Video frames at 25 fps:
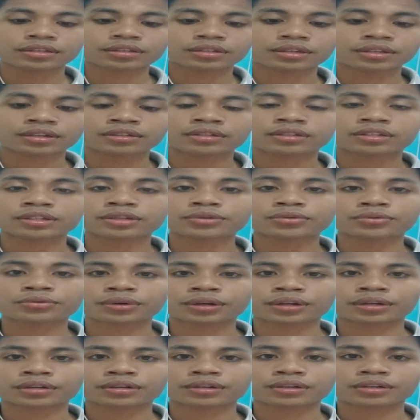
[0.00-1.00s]
and the third
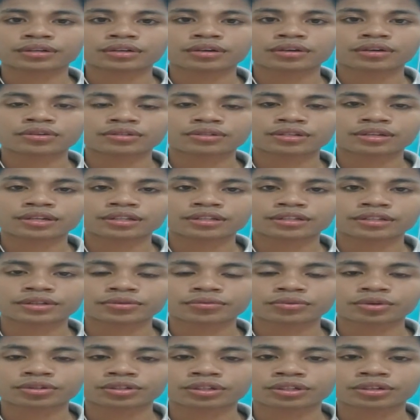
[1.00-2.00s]
one,
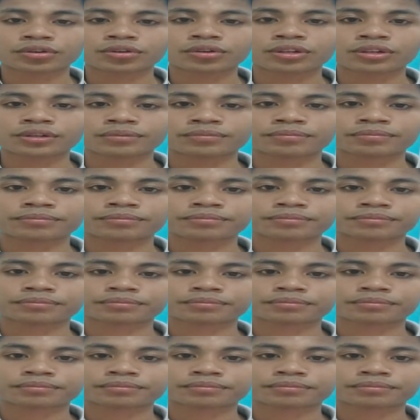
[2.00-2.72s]
oscillating water column.